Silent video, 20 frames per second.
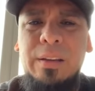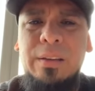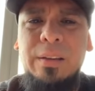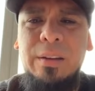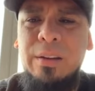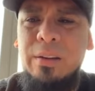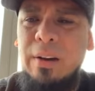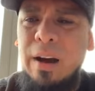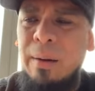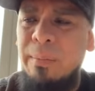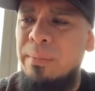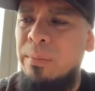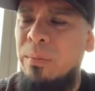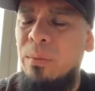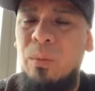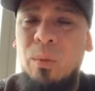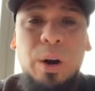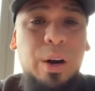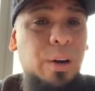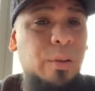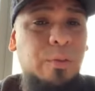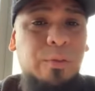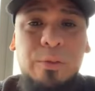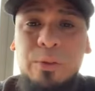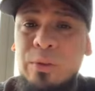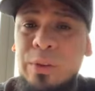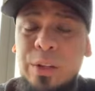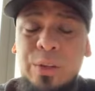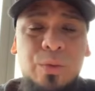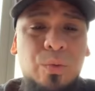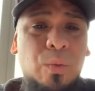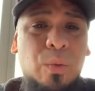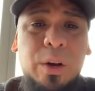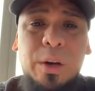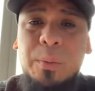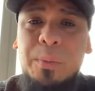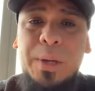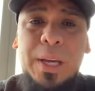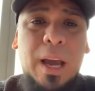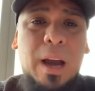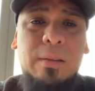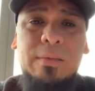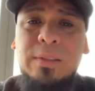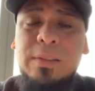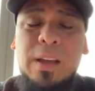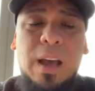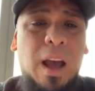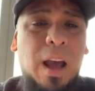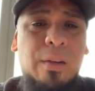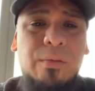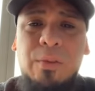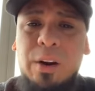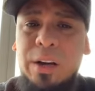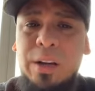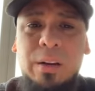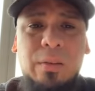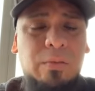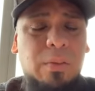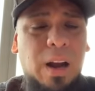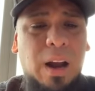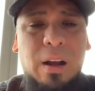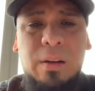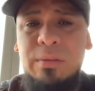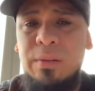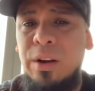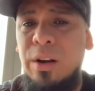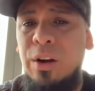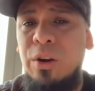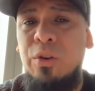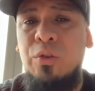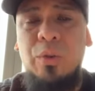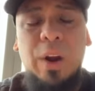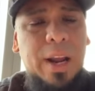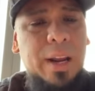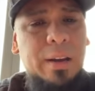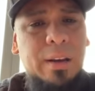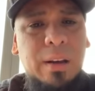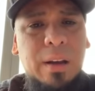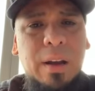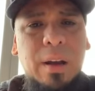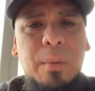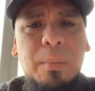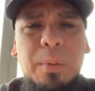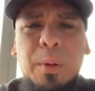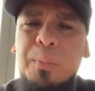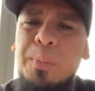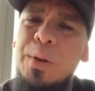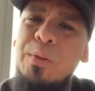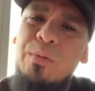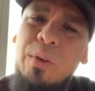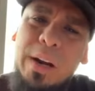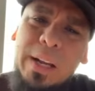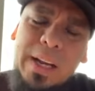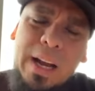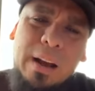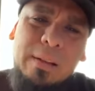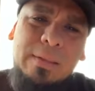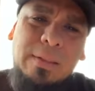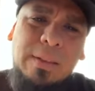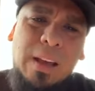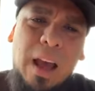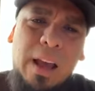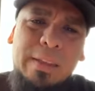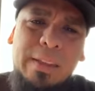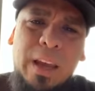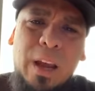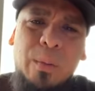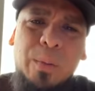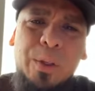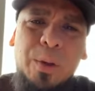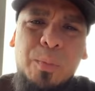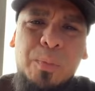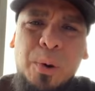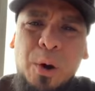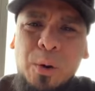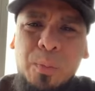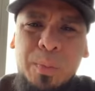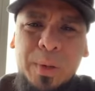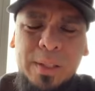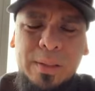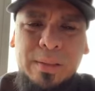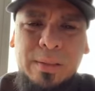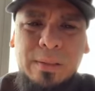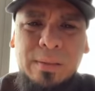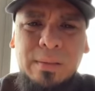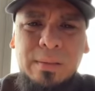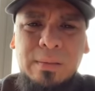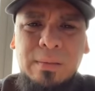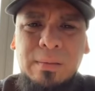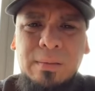You know, I'm wonderful that you want to be outside running around. Great. But be running outside there with a purpose,